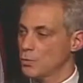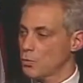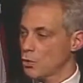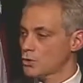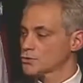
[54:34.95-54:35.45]

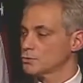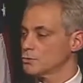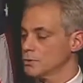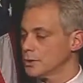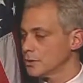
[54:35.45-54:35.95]
We're also
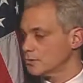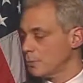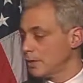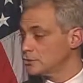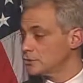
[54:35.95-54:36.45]
doing an
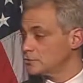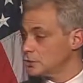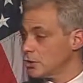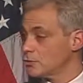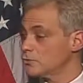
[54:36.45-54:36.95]
expansion of
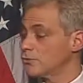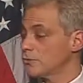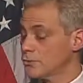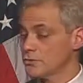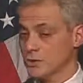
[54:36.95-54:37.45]
charters for
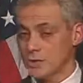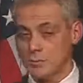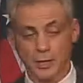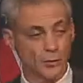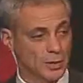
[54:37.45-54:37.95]
the first time
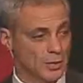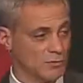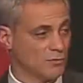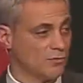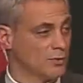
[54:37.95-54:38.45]
now.
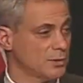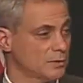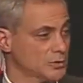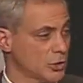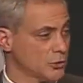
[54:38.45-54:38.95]
Gates is funding
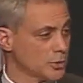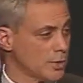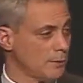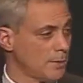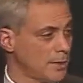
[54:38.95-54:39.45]
the Charter
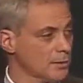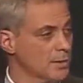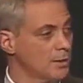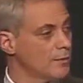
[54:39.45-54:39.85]
Compact.